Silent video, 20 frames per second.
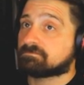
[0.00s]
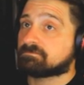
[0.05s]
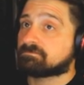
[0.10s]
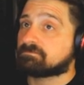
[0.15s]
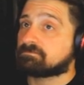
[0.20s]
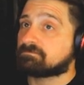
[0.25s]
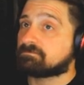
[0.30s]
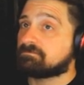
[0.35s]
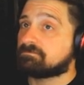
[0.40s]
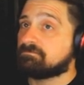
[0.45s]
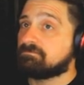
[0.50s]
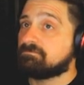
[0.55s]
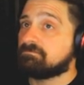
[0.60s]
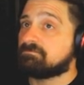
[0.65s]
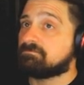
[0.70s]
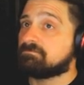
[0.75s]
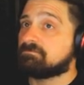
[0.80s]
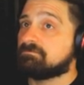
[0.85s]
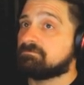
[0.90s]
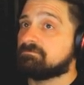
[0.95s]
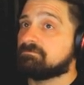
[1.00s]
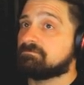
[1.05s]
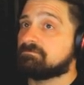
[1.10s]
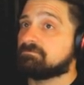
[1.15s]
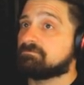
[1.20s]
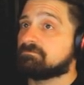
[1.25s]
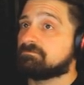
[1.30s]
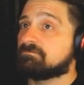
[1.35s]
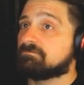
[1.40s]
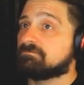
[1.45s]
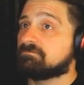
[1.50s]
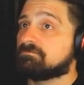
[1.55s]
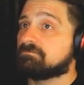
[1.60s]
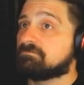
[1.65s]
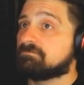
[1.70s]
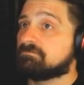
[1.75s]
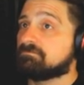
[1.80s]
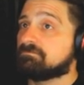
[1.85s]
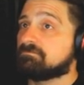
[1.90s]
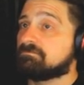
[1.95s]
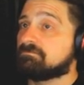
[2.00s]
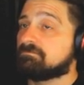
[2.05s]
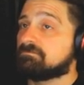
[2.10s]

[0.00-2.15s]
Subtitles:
This person isn't speaking.